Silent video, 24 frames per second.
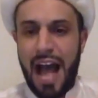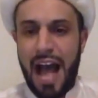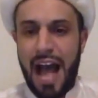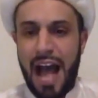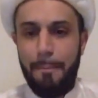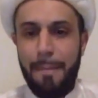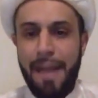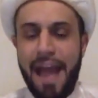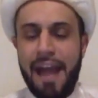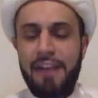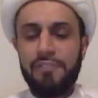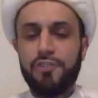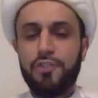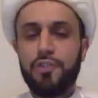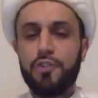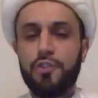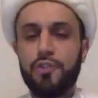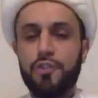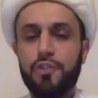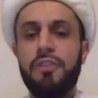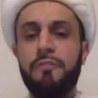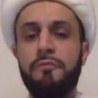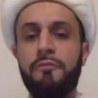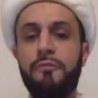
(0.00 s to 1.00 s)
I
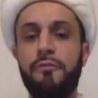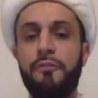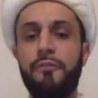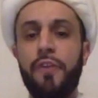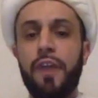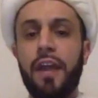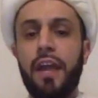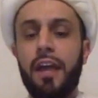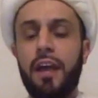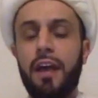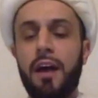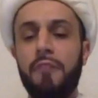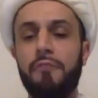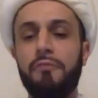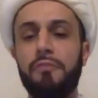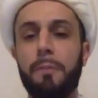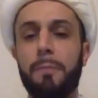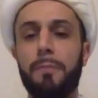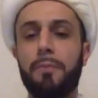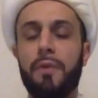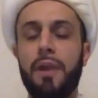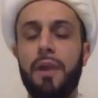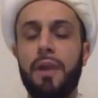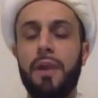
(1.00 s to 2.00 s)
master the fiqh
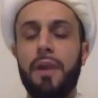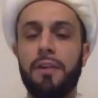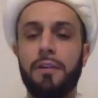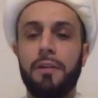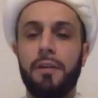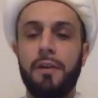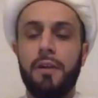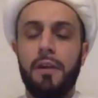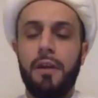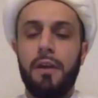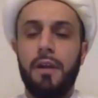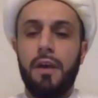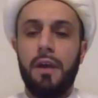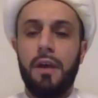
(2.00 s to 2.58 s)
of the prayer,